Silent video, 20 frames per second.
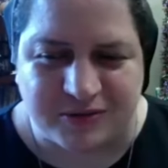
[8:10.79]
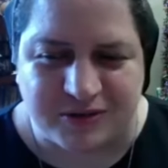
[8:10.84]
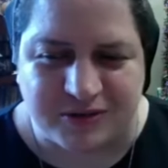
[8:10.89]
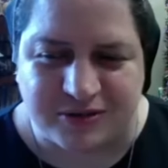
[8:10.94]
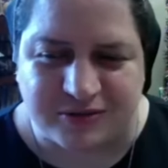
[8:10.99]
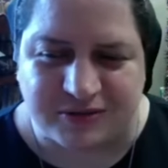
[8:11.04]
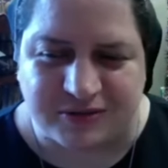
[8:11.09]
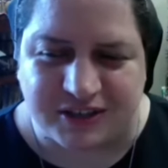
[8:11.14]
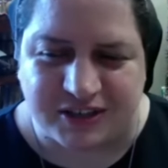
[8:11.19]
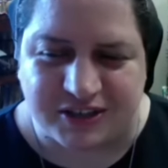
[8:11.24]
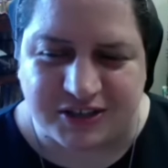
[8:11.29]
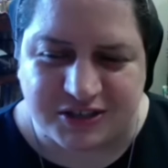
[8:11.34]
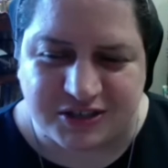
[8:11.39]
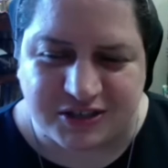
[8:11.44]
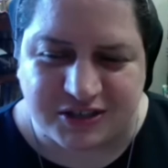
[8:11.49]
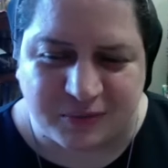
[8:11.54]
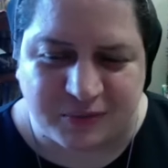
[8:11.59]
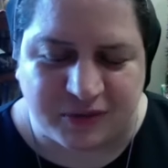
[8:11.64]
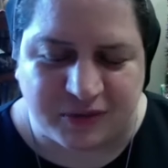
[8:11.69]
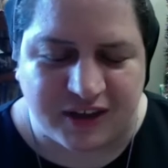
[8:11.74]
your
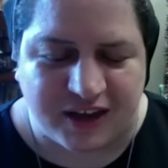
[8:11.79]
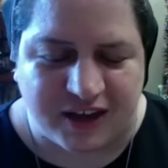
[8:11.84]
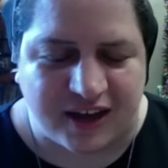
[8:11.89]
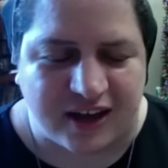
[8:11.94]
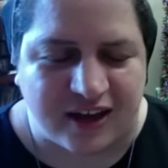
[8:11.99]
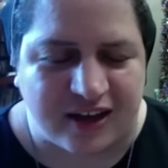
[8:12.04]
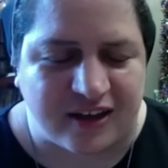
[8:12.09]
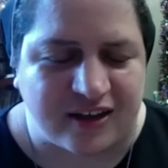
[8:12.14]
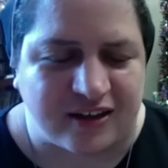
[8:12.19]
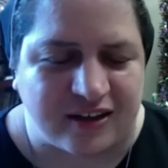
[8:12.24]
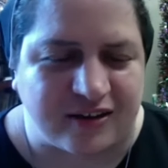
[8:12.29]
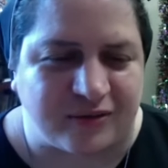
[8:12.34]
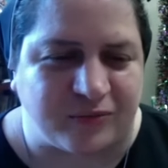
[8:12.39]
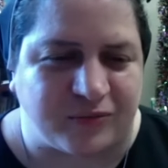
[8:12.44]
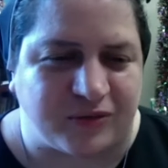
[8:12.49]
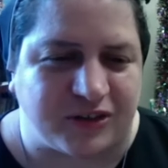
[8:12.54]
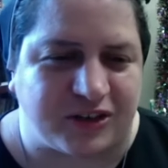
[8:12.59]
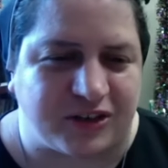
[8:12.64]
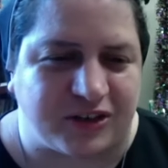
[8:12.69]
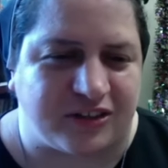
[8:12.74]
relationship with God, and
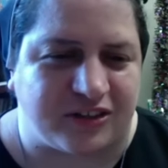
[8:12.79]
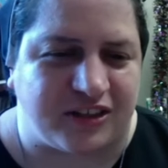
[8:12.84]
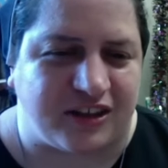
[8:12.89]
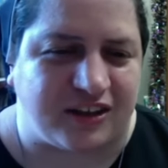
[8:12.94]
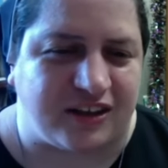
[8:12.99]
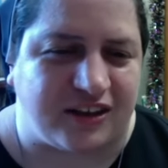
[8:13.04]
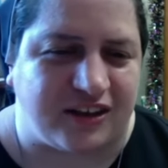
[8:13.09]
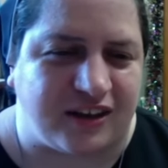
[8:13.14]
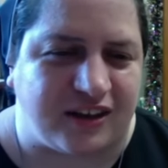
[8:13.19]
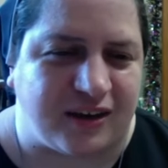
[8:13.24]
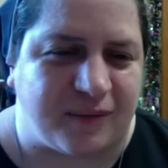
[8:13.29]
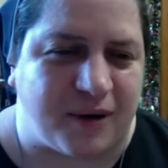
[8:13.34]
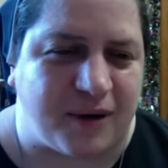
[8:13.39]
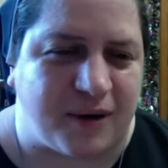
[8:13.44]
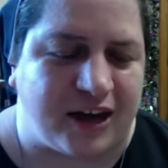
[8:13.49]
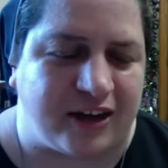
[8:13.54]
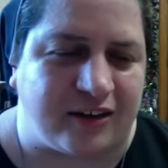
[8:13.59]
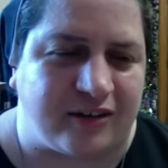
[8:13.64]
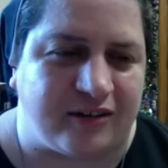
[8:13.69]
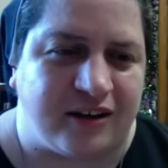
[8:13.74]
what you're thinking
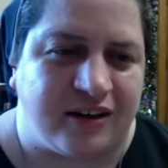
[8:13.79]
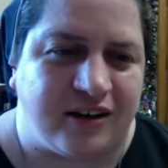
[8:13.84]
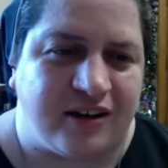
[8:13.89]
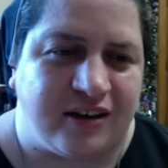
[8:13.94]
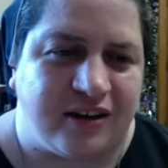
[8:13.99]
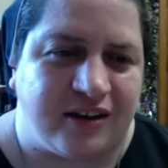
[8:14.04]
about,